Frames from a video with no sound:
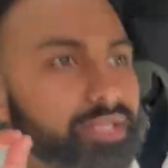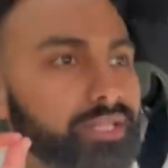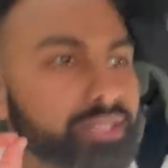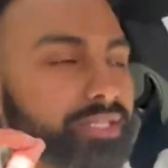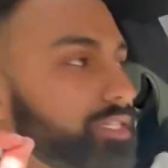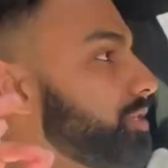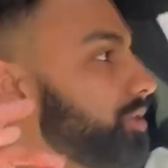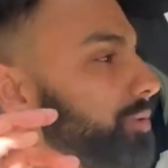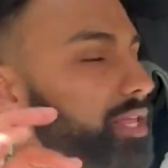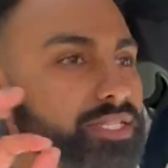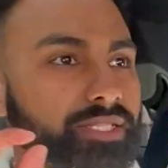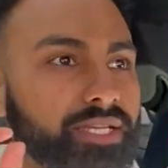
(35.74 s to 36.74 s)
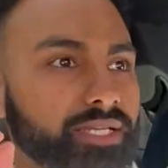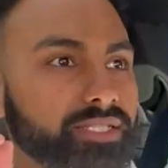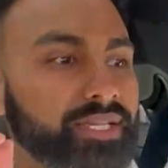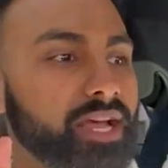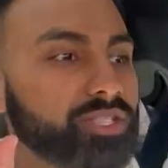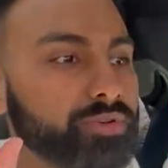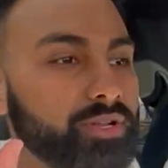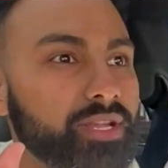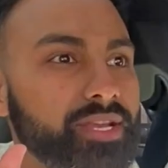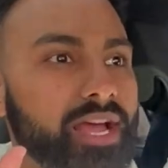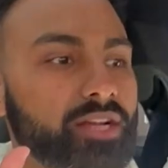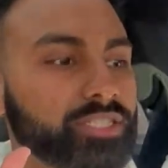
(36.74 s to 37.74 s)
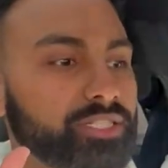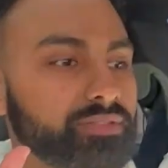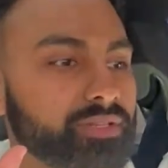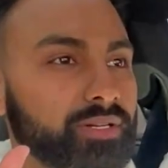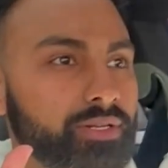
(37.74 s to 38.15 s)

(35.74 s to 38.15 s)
listen to the way this thing sounds on the downshift.